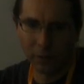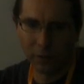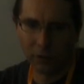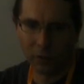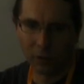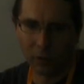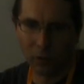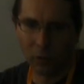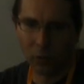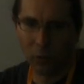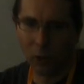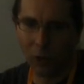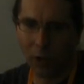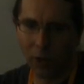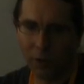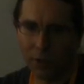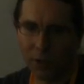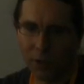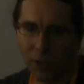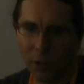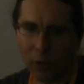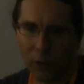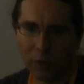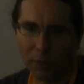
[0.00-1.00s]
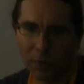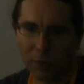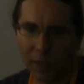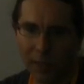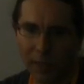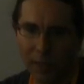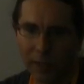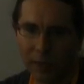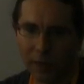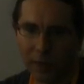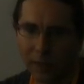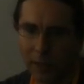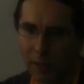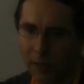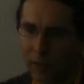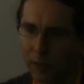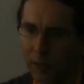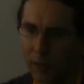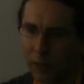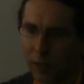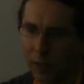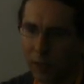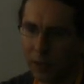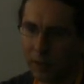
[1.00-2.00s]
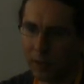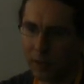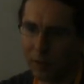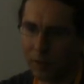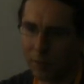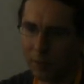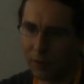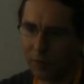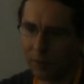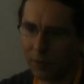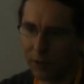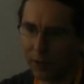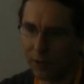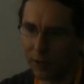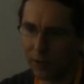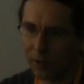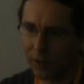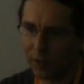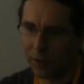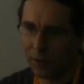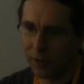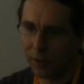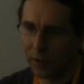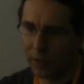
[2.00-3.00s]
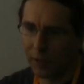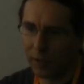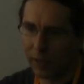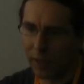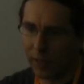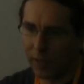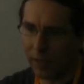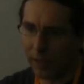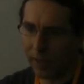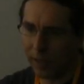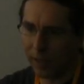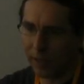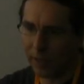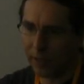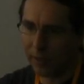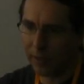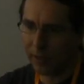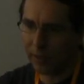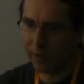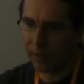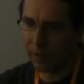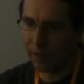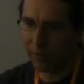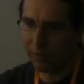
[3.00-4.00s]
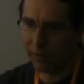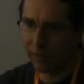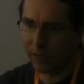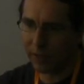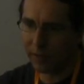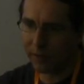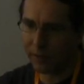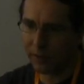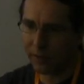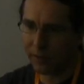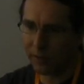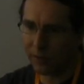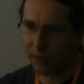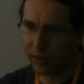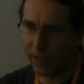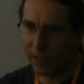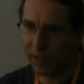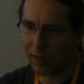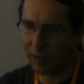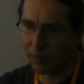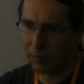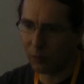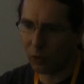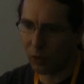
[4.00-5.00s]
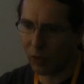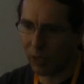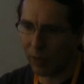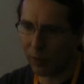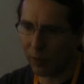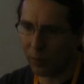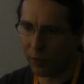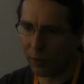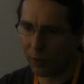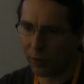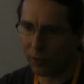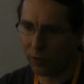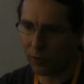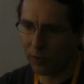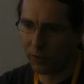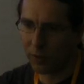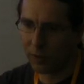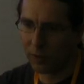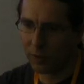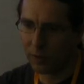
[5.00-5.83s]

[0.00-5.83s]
So while the show is playing, you know, I can come over here and I can affect the scanning parameters